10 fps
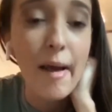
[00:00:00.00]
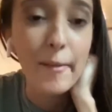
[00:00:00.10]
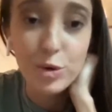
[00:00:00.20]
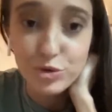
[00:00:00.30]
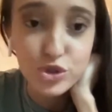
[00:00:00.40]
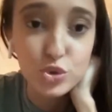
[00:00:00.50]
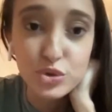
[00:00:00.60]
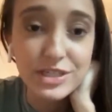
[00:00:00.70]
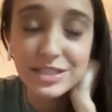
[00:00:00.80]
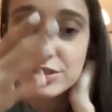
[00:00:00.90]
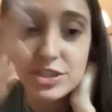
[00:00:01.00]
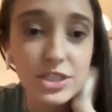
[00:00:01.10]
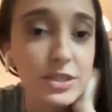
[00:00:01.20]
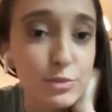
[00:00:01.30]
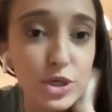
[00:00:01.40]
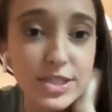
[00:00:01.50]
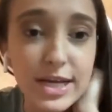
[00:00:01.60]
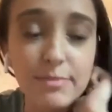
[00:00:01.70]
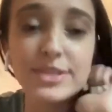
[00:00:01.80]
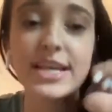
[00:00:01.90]
I'm on stories at least in the morning
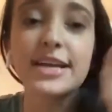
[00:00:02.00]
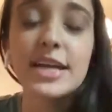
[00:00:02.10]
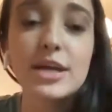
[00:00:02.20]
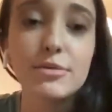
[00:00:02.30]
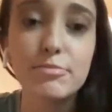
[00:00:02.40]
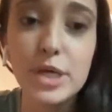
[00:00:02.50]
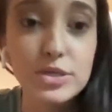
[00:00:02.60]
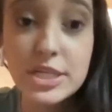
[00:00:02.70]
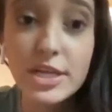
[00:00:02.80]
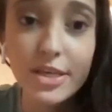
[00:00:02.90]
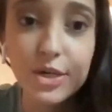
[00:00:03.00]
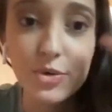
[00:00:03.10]
time because I can't post anything